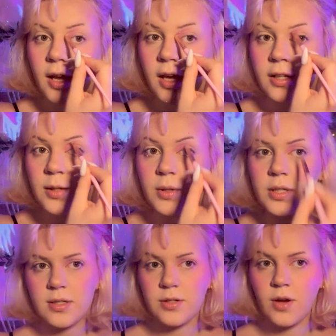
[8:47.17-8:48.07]
And you wanna
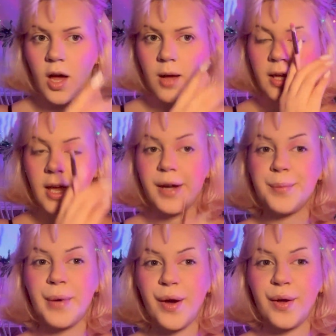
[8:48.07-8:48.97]
stop at
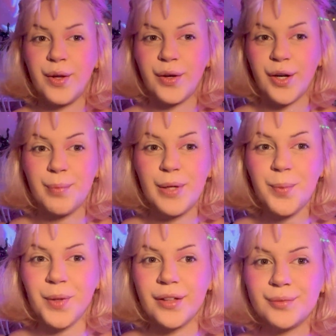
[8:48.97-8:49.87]
about your pupil.